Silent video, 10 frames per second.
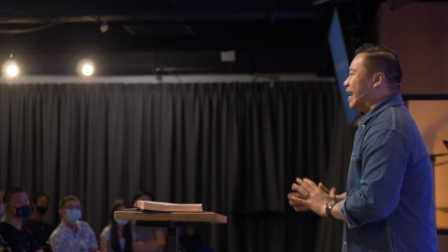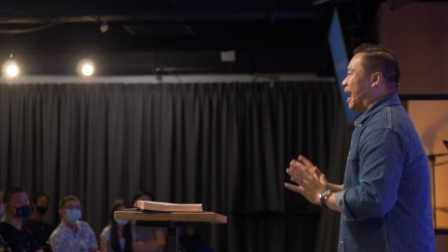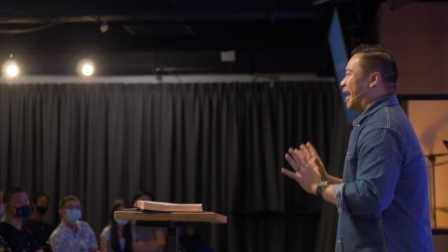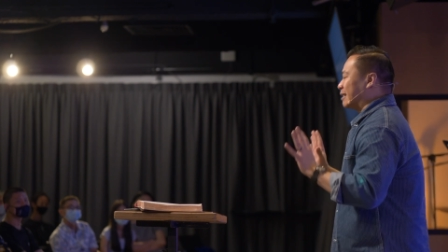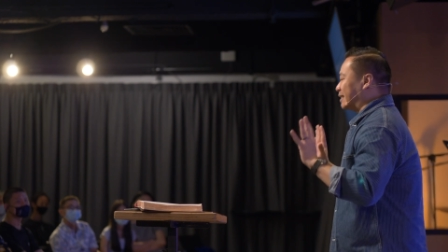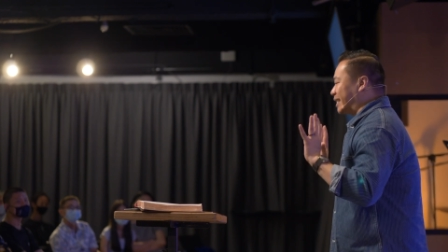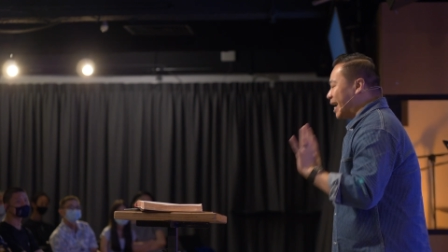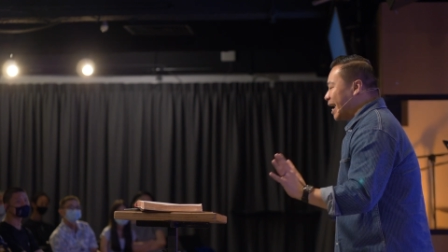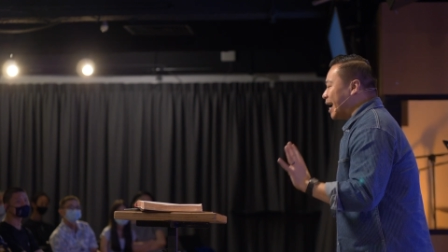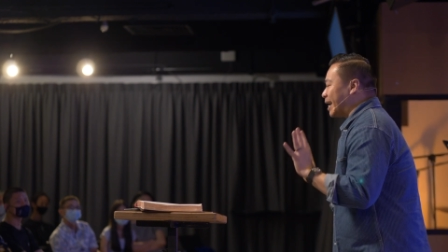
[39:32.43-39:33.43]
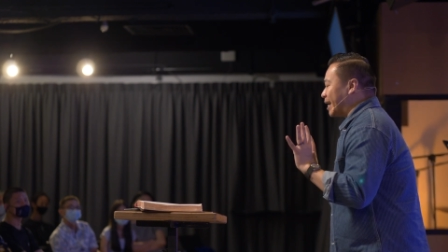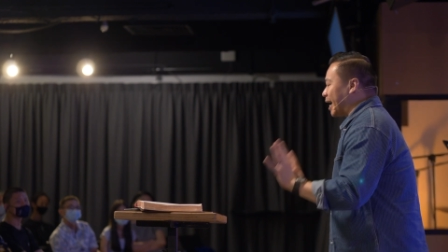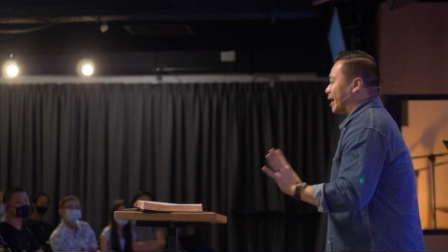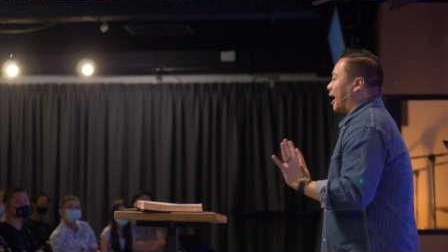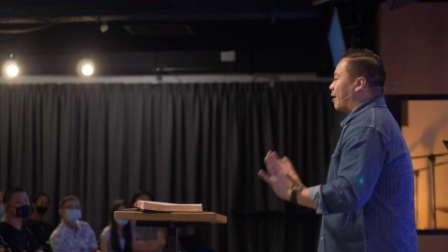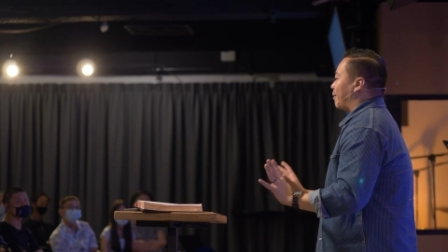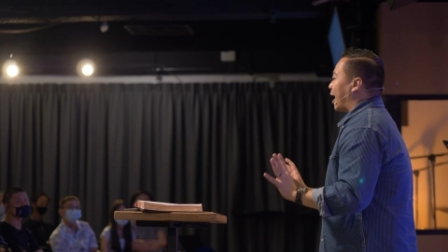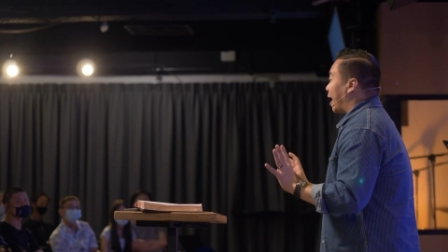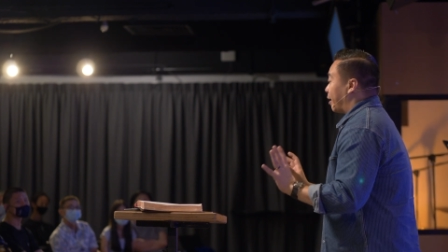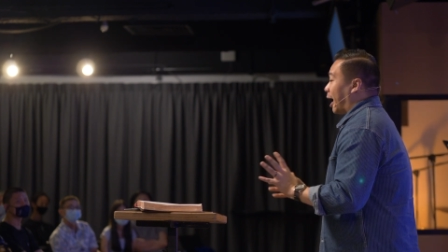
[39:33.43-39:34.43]
And it was there and then that I,
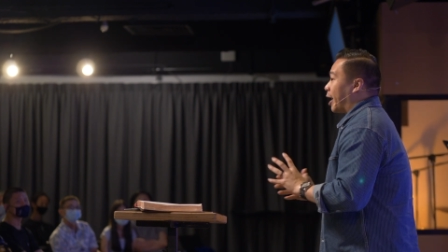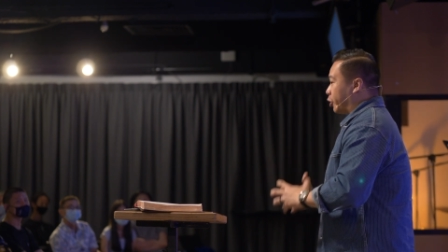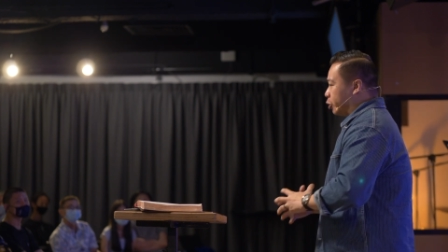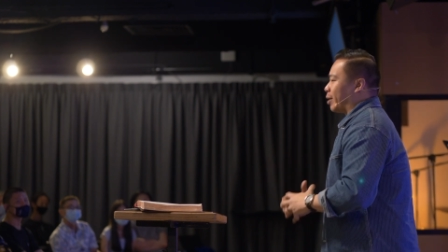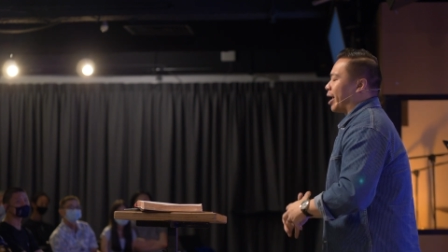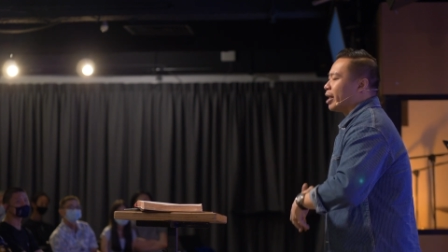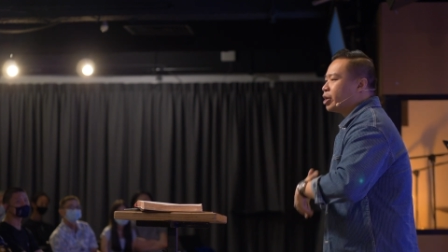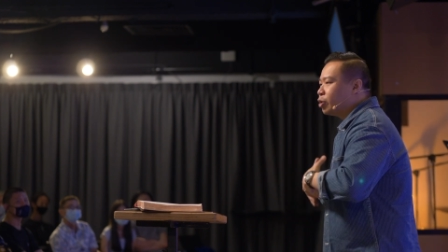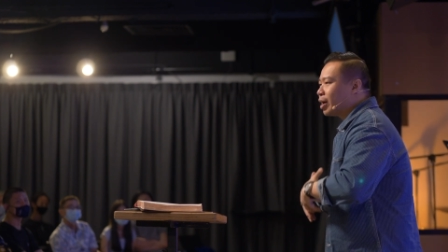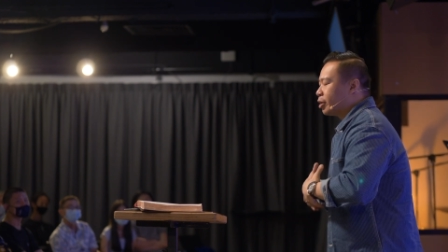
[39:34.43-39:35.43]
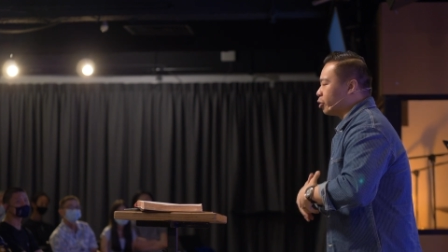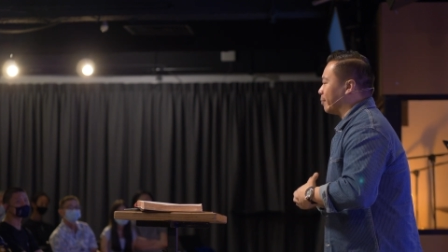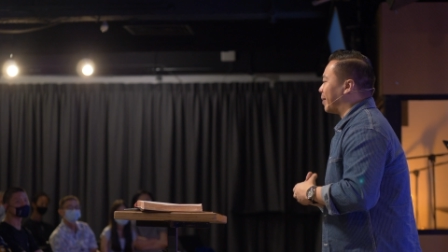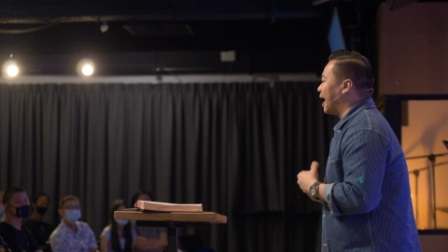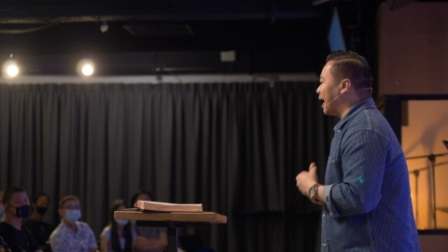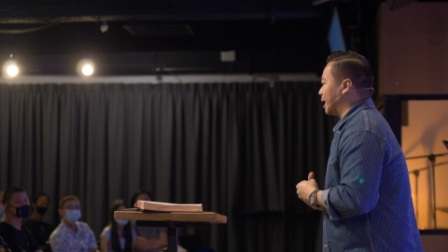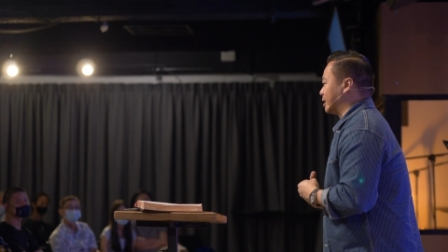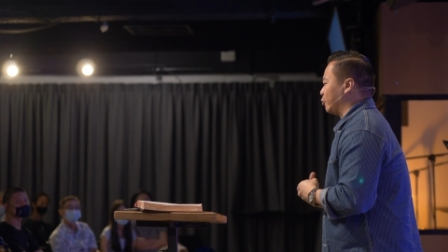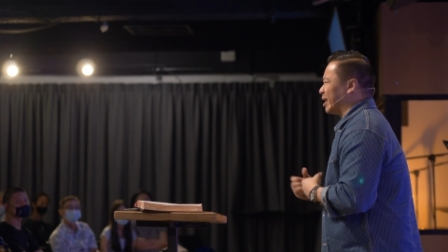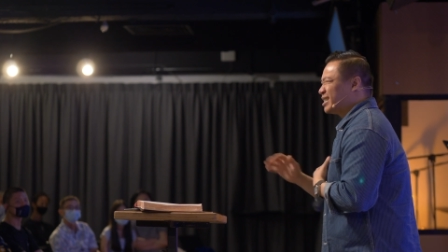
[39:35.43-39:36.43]
I, I knew, and I knew I knew in my heart.
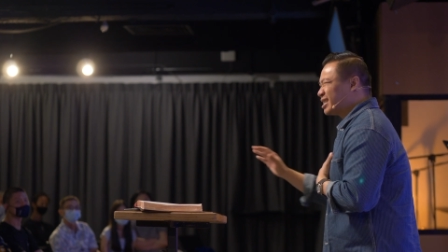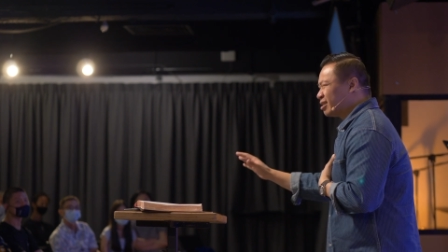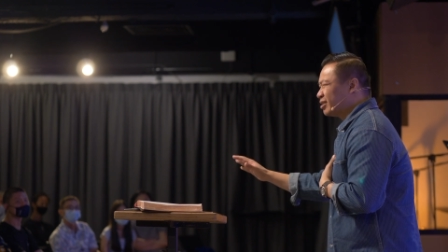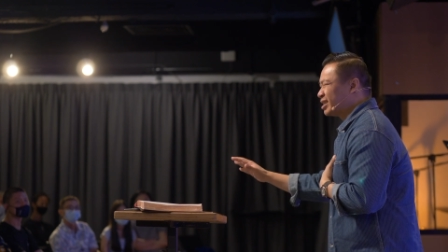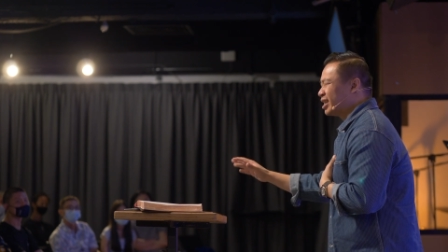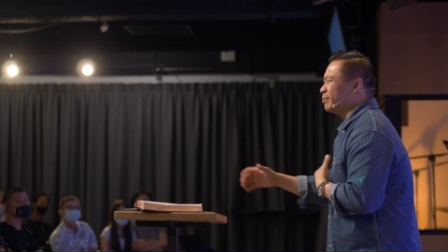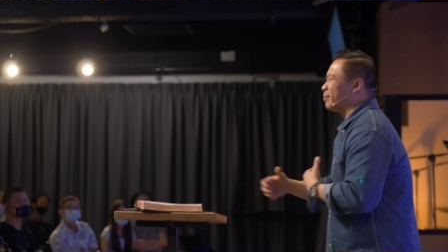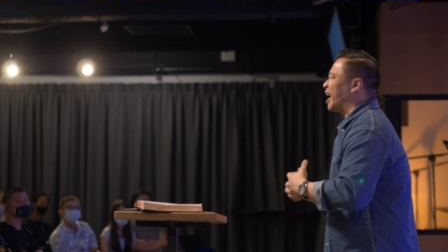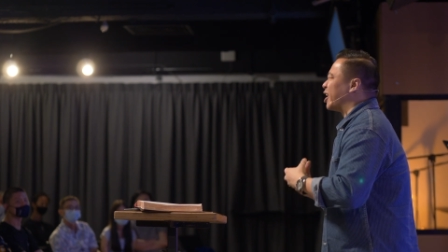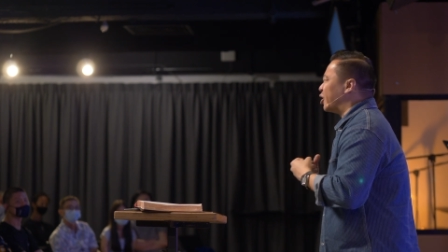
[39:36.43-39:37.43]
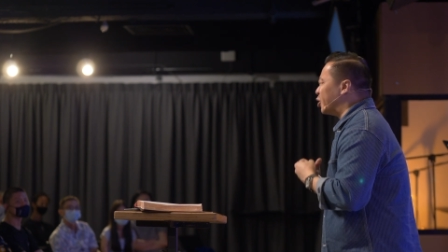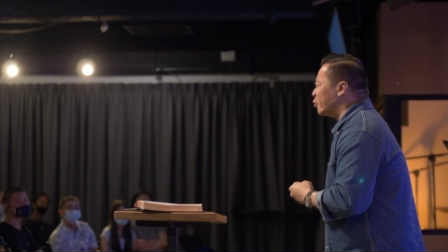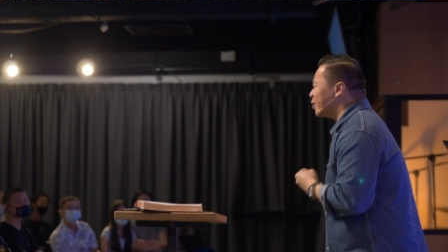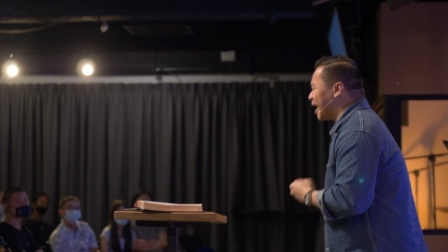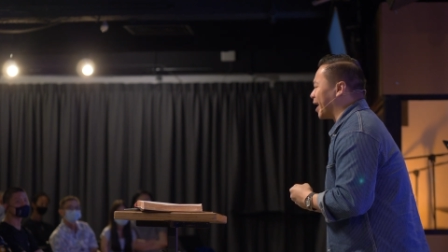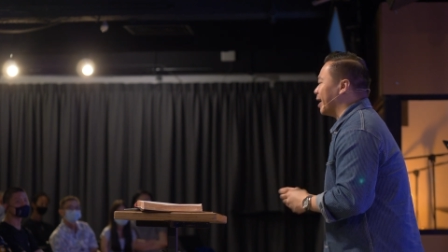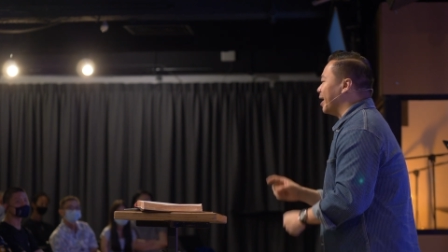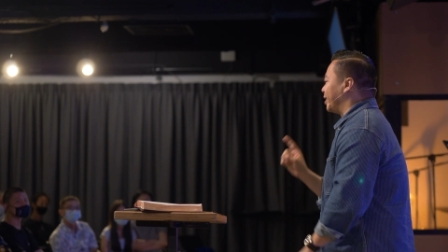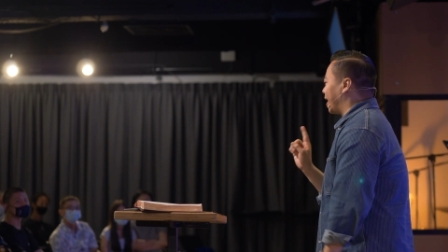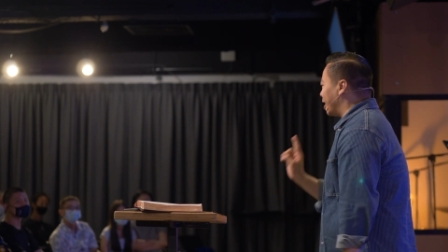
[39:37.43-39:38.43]
You might say it's coincident, but I knew then
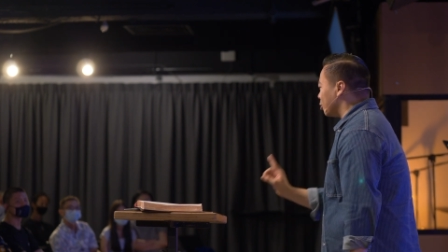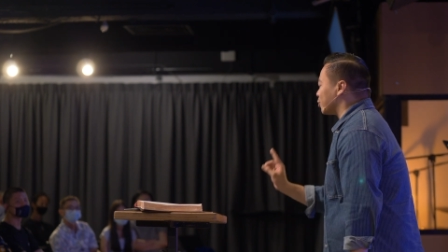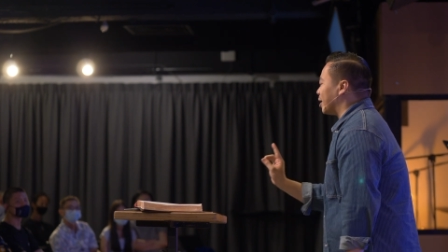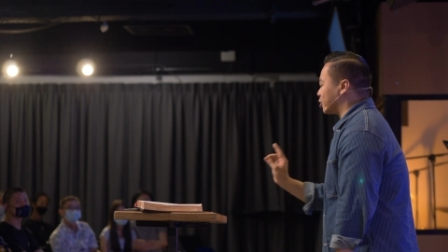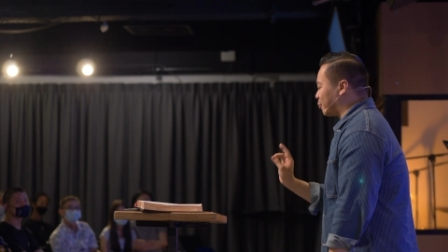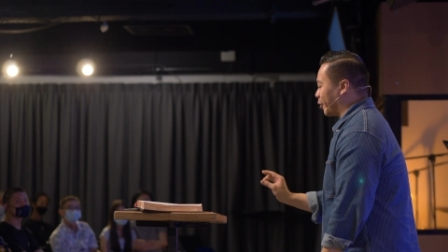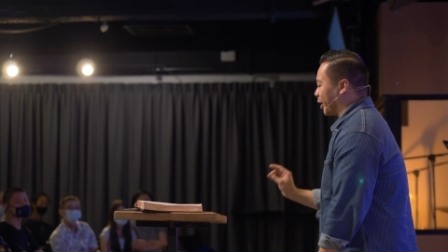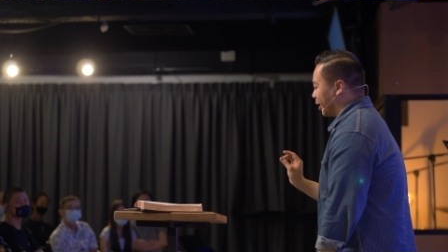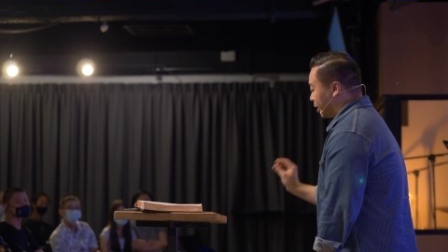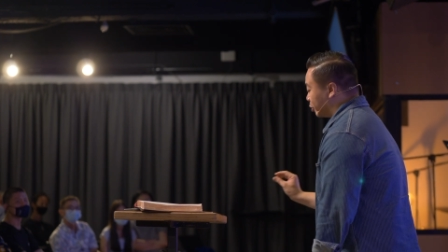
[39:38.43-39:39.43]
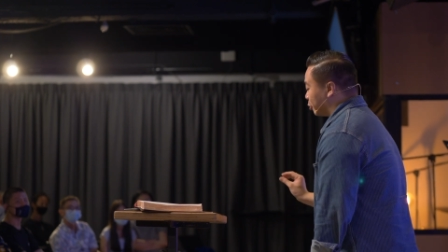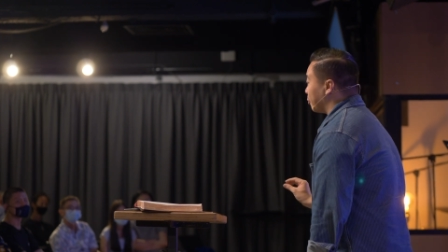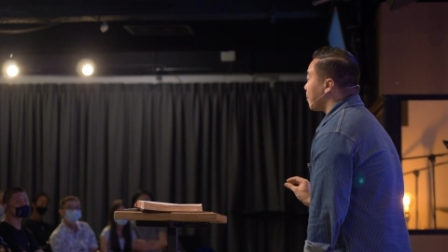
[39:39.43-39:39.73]
that that was what I was praying into.